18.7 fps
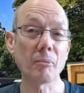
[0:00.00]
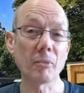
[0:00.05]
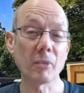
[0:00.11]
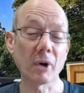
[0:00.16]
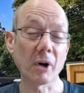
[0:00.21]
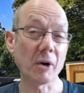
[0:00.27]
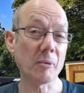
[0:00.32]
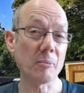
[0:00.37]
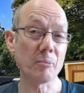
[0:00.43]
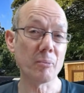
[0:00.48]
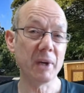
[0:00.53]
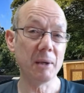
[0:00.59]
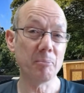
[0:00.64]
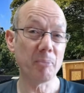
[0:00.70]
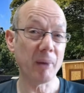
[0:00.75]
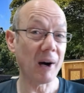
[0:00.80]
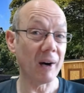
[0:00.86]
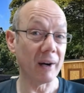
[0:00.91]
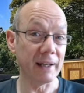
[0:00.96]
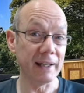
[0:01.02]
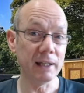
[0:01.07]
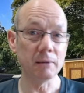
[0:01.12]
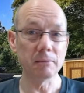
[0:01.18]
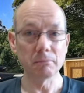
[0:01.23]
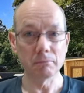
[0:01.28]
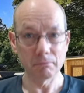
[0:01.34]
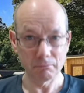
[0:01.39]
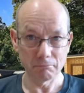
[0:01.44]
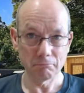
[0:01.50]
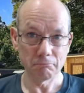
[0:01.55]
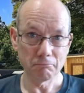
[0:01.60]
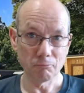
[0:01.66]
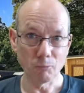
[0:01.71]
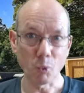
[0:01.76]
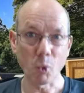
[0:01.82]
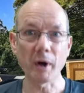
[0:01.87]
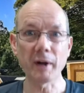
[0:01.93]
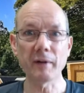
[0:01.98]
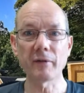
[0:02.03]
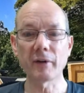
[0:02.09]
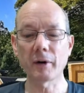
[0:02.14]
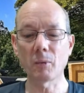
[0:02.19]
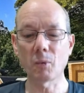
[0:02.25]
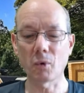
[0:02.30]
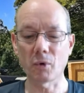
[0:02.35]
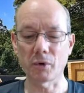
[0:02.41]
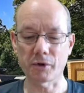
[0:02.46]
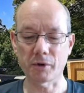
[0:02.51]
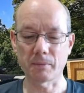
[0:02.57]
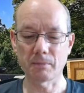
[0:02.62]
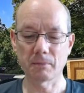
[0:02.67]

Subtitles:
hurt me by whatever it was.